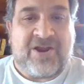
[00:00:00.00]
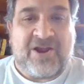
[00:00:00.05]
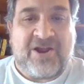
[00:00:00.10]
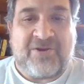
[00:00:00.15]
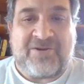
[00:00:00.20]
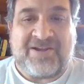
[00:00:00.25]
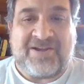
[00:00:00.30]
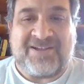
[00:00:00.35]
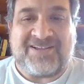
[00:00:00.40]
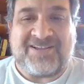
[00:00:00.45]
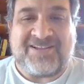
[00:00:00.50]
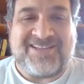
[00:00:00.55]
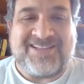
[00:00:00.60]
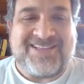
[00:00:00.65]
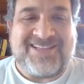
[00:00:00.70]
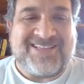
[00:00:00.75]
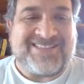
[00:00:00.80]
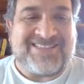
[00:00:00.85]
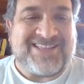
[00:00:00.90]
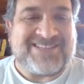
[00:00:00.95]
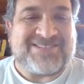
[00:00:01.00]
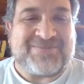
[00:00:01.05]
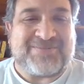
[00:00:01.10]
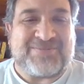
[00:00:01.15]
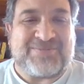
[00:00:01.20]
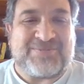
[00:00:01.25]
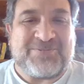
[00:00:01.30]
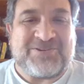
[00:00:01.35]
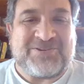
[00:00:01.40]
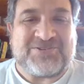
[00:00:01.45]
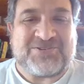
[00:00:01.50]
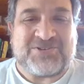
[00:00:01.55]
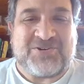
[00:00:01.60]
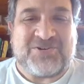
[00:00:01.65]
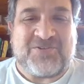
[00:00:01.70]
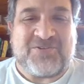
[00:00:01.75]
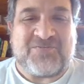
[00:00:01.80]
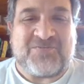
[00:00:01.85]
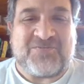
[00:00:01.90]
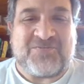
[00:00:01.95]
area. That's something we usually
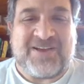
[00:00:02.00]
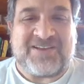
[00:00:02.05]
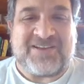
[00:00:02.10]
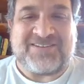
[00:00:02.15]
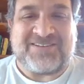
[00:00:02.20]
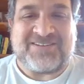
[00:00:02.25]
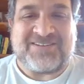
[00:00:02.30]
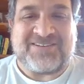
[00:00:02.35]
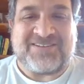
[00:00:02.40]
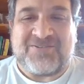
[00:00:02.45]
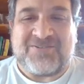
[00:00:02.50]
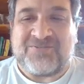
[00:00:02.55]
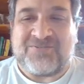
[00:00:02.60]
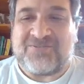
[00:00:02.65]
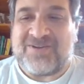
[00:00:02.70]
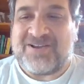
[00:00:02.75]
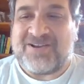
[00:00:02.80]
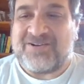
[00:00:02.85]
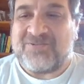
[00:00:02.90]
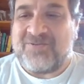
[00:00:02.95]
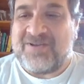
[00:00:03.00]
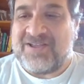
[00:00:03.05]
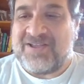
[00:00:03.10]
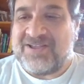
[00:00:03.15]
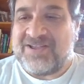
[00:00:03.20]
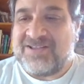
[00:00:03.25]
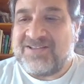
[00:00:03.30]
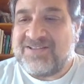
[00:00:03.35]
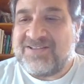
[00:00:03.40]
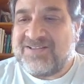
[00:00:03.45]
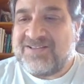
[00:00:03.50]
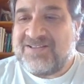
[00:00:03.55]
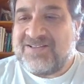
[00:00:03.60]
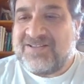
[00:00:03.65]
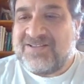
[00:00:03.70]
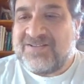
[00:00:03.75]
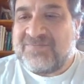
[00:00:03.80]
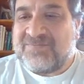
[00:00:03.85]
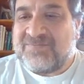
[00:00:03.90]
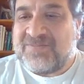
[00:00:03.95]
don't find right away.
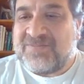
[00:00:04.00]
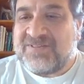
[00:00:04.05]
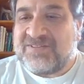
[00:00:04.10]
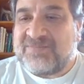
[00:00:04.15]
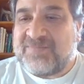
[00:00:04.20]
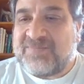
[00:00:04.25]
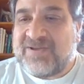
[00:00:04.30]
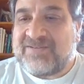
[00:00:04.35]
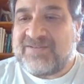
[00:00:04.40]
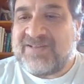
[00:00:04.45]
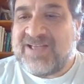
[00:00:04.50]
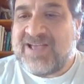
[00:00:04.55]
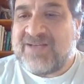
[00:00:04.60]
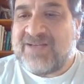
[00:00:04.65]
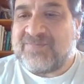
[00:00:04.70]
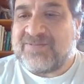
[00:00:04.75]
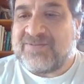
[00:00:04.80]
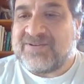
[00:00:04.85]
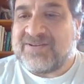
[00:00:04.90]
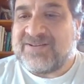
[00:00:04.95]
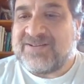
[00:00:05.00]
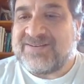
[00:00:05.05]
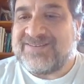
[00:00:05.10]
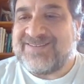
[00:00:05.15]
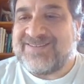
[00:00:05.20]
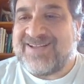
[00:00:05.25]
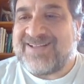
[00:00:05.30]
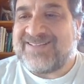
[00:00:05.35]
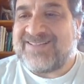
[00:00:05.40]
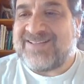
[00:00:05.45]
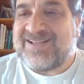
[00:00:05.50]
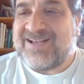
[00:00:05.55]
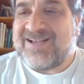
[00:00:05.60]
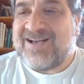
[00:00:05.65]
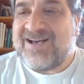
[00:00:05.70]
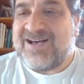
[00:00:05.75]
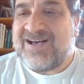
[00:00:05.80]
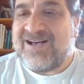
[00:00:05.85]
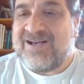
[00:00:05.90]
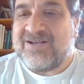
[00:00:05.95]
That's bound to happen.
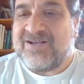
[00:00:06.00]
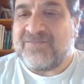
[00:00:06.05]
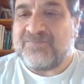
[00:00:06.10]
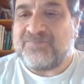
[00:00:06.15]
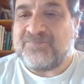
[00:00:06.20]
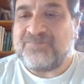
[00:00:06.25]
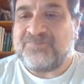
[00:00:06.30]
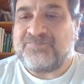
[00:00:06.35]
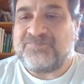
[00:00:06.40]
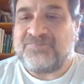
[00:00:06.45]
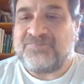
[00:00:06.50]
.com.